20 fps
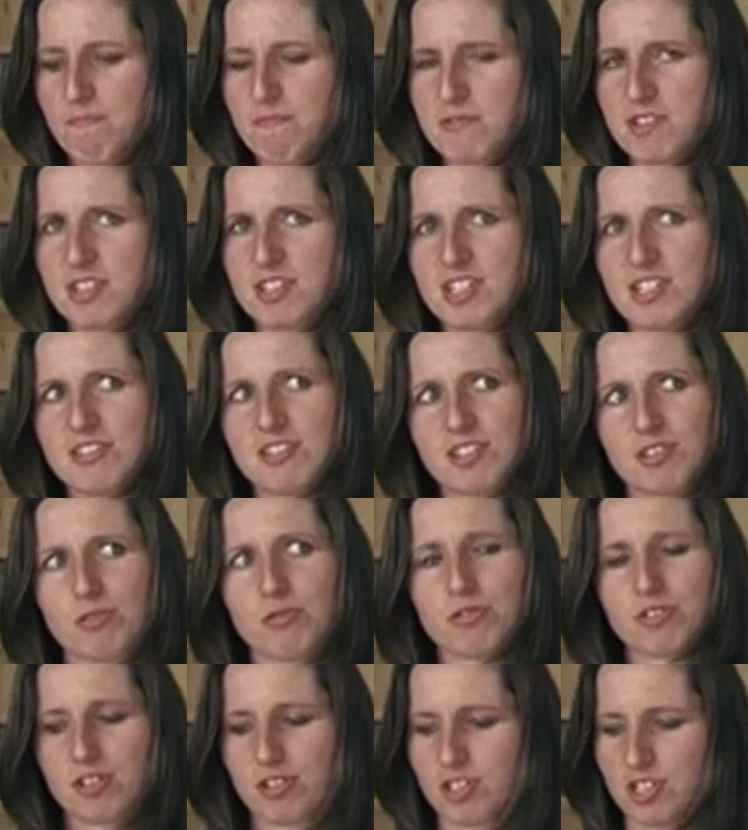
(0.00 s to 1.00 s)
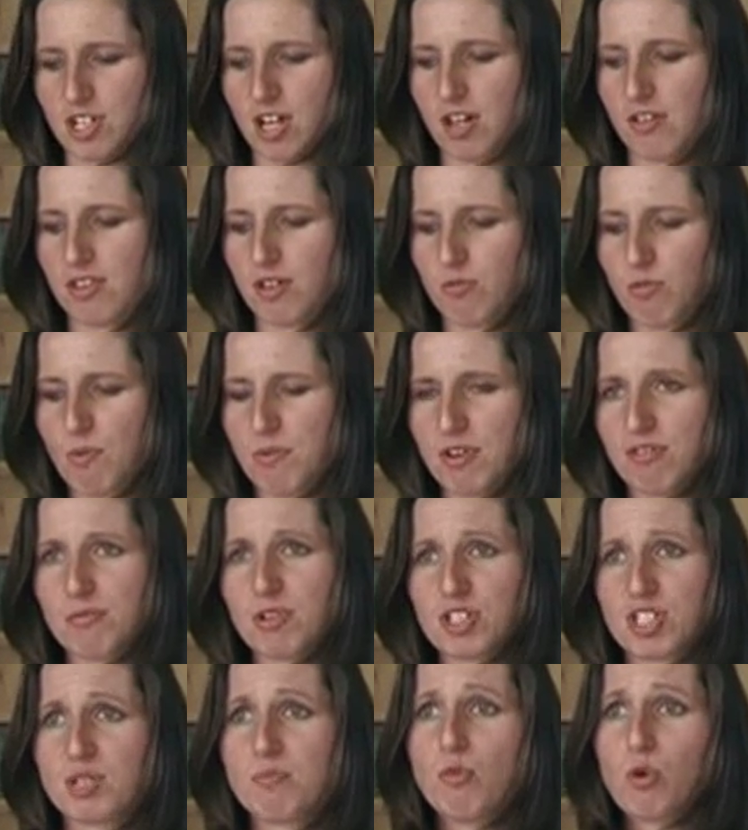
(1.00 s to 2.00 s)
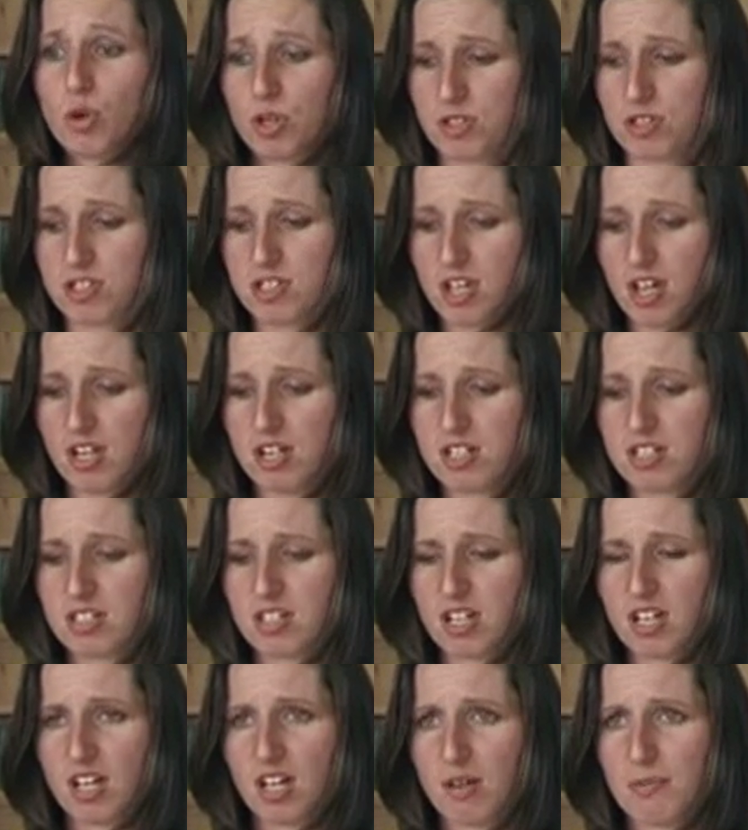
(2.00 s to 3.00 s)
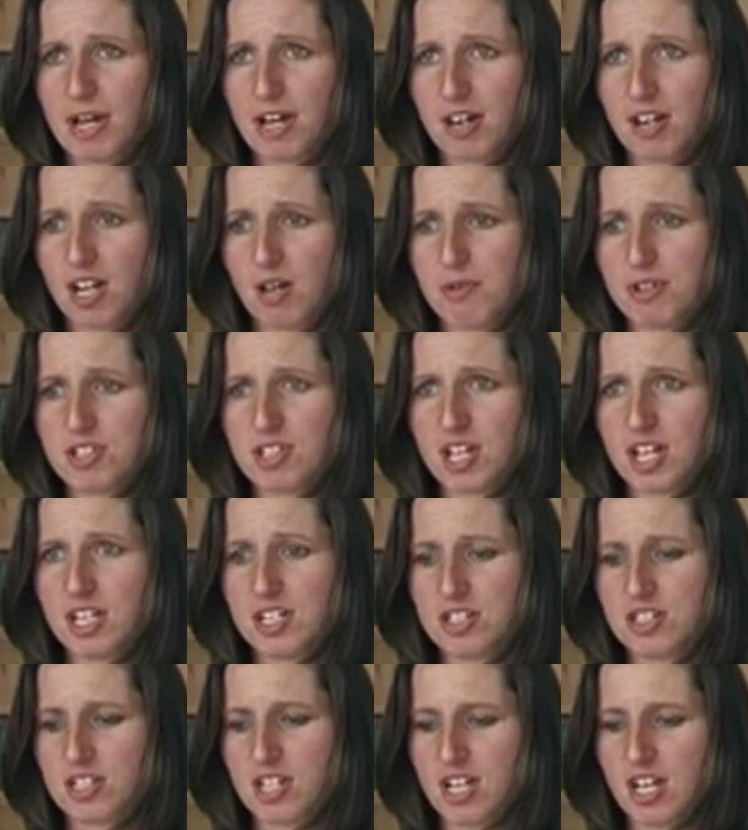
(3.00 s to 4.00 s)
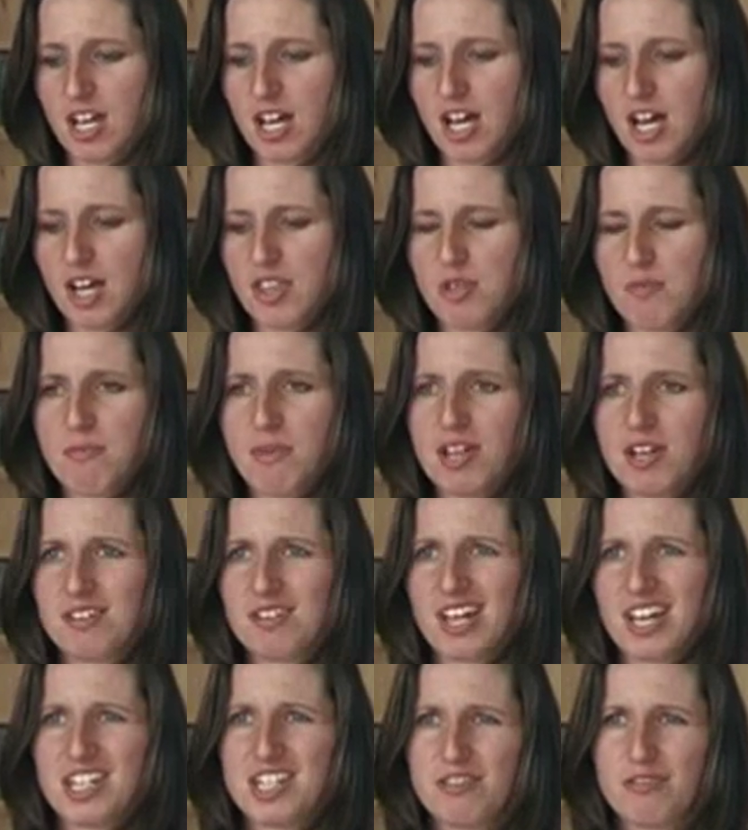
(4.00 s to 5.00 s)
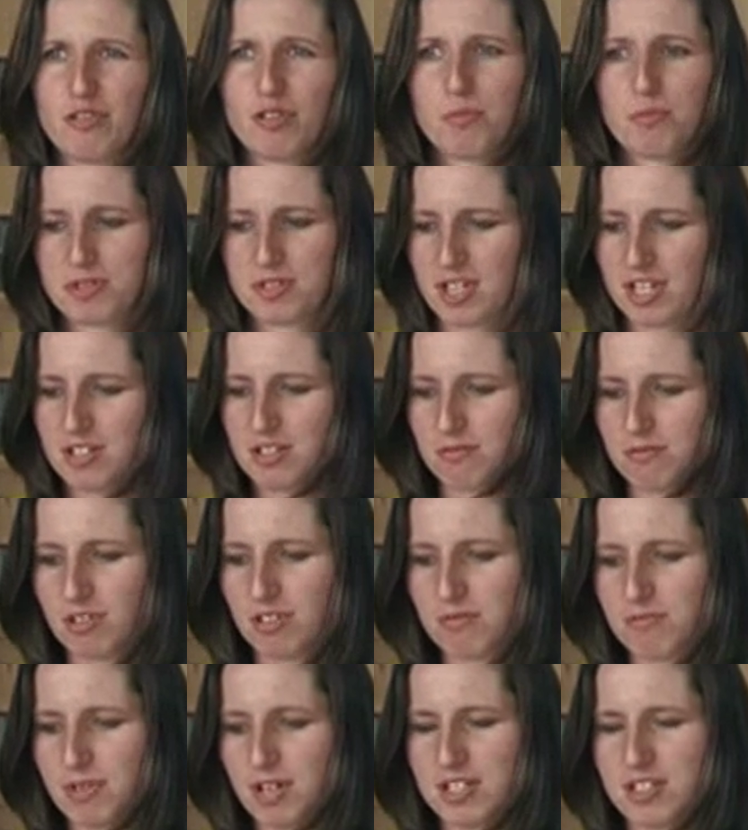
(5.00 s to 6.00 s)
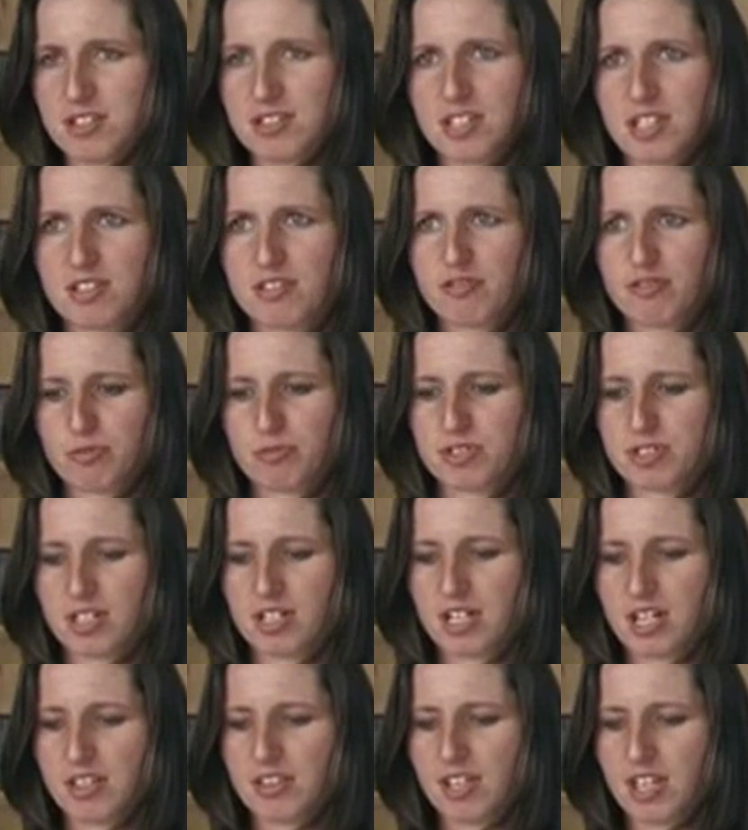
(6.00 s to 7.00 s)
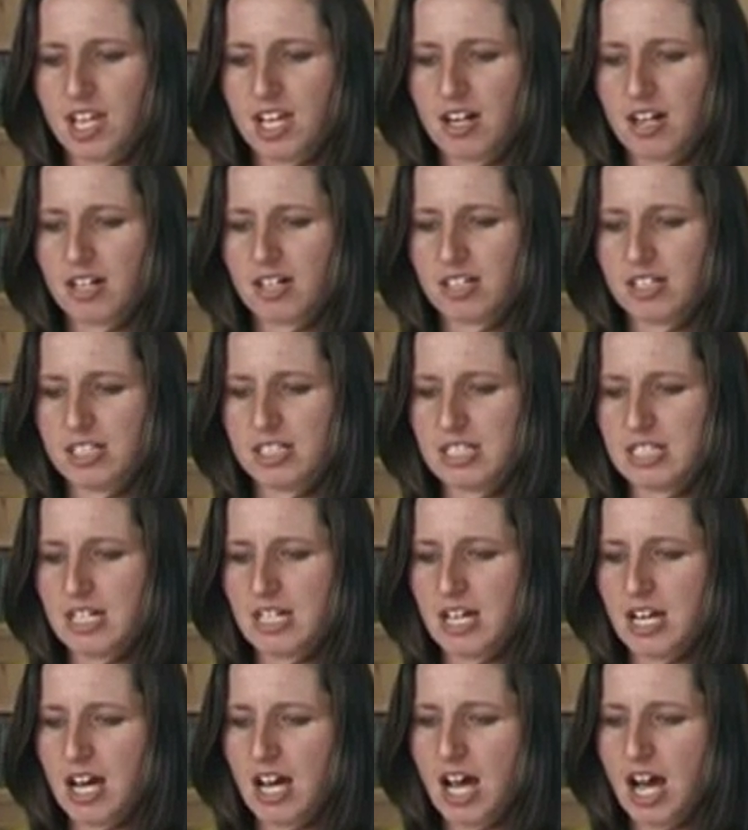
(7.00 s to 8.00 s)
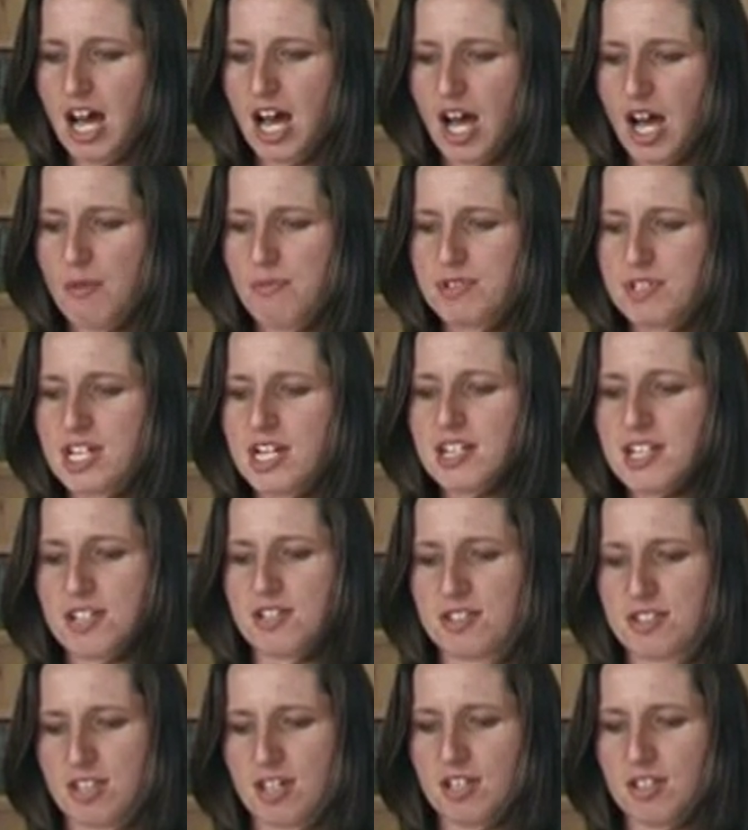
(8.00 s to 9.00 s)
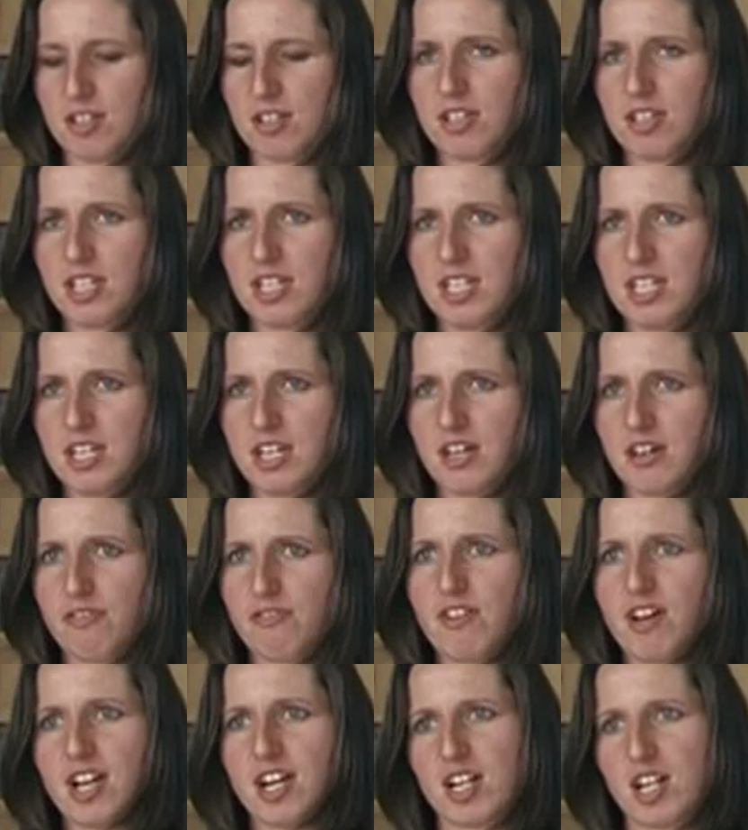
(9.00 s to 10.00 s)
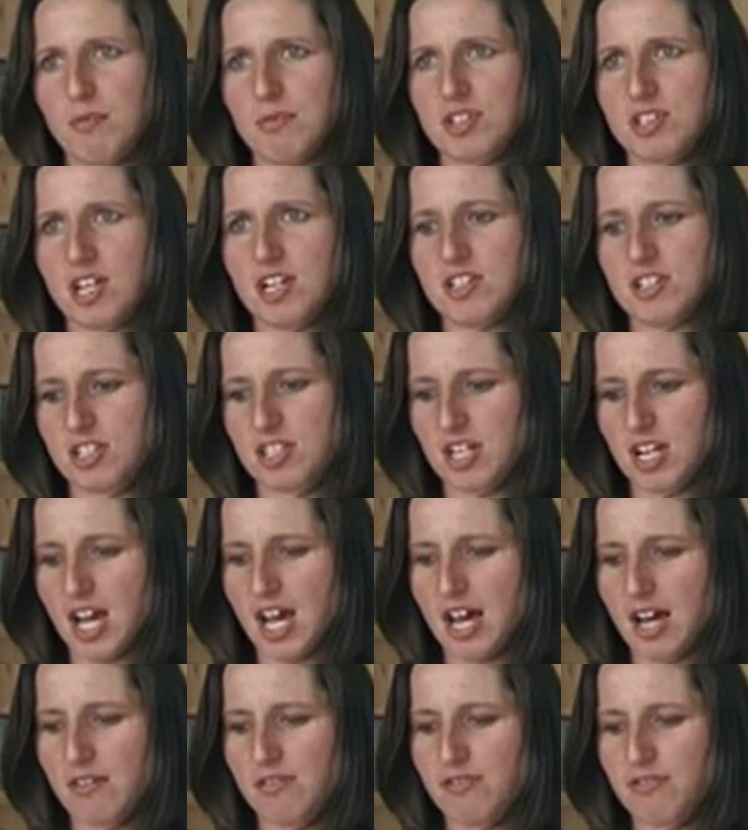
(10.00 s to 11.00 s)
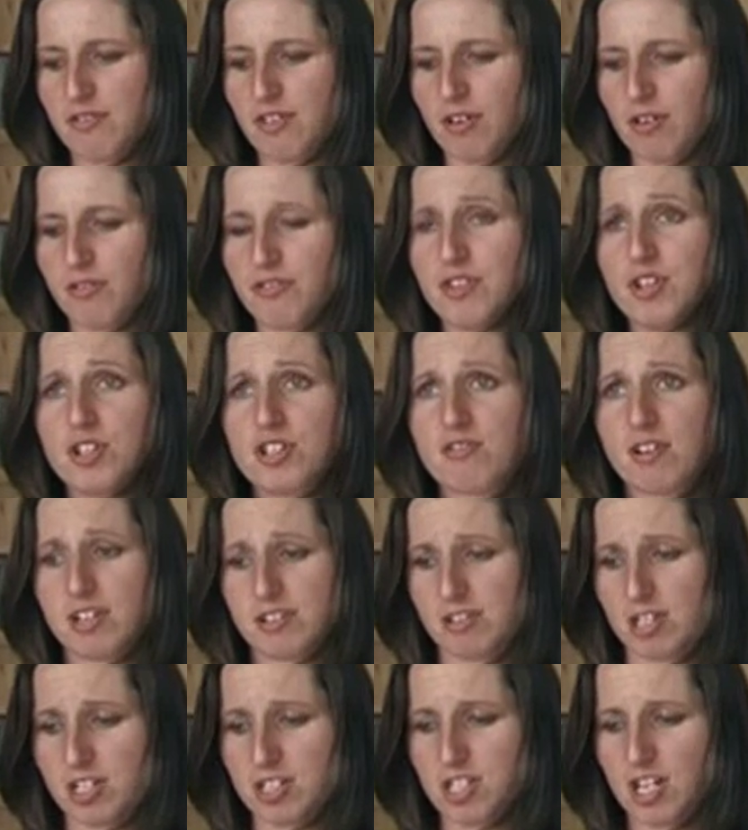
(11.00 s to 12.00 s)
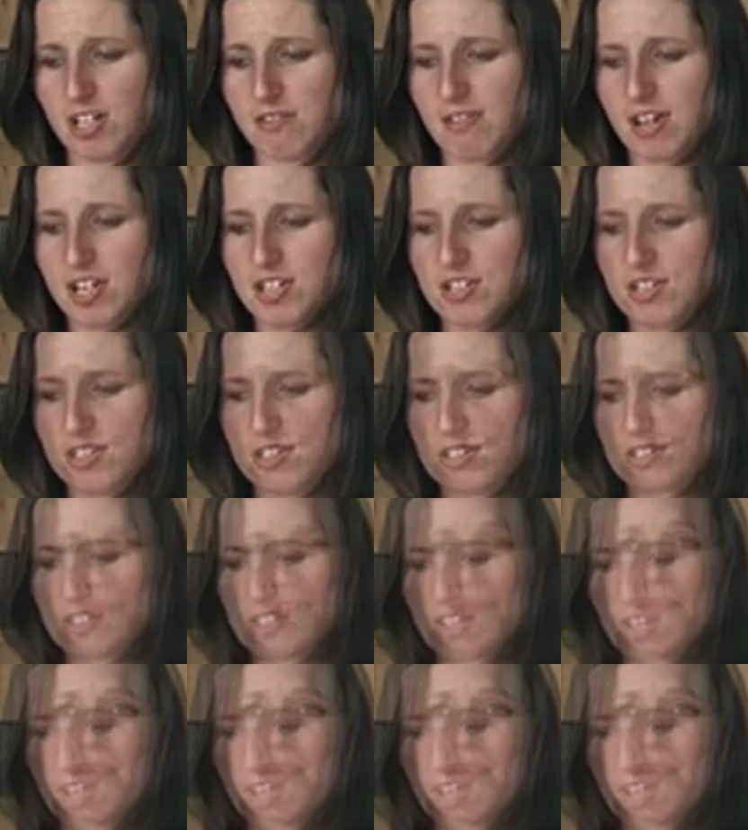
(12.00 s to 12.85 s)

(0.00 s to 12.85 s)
Statistics also show that women are actually more concerned about climate change than men, 84% compared to 64%, and they are particularly concerned that the effect climate change is going to have on future generations.